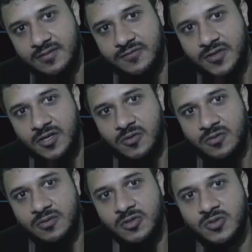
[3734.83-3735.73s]
For now,
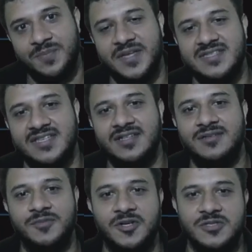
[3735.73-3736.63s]
use a pencil
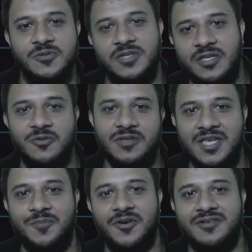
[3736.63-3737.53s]
because you need to
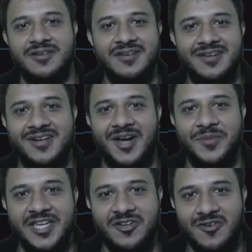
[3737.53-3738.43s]
keep on
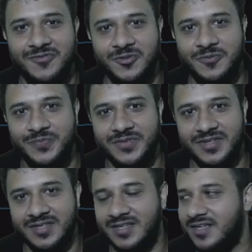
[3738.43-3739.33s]
rubbing it off now.
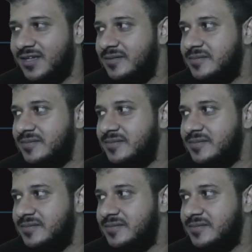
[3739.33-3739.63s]
Yeah.